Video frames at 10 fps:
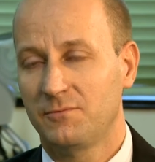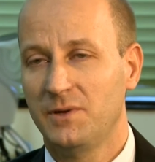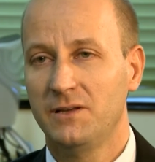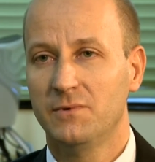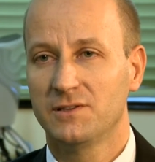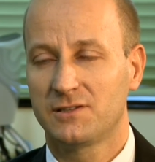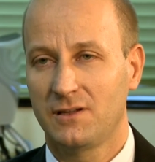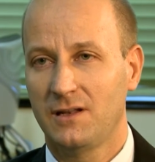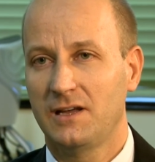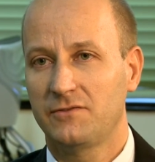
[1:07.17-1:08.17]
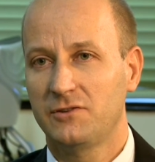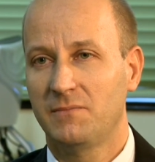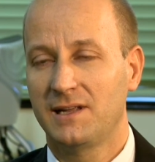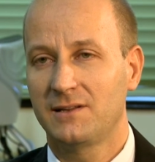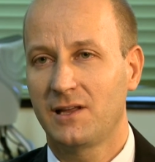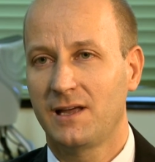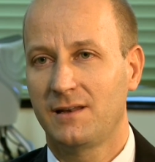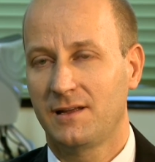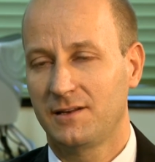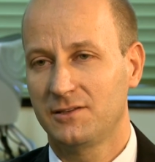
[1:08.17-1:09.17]
We will still have to
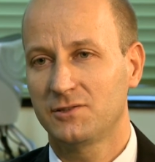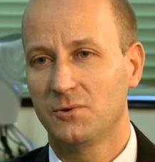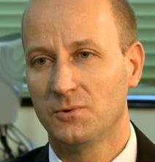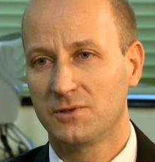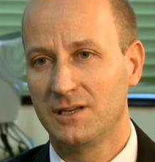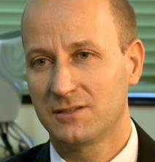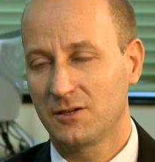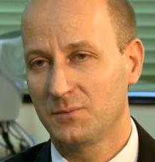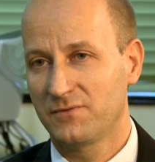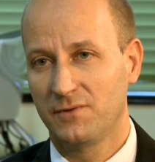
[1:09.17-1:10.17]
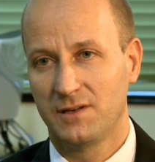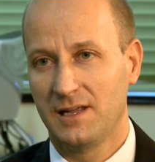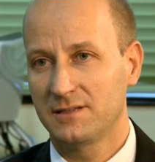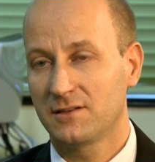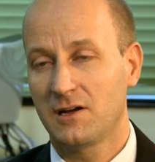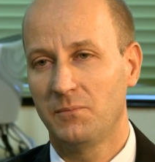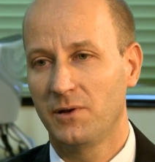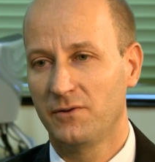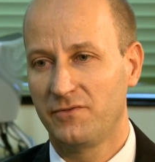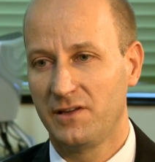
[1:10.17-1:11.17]
maintain and install desktops for the next
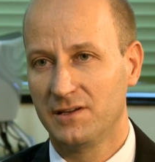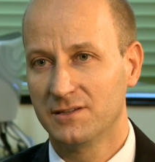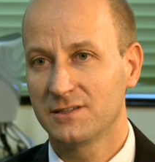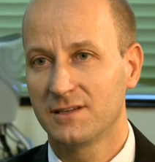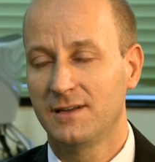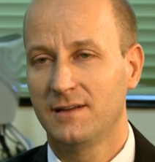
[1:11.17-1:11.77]
couple of years,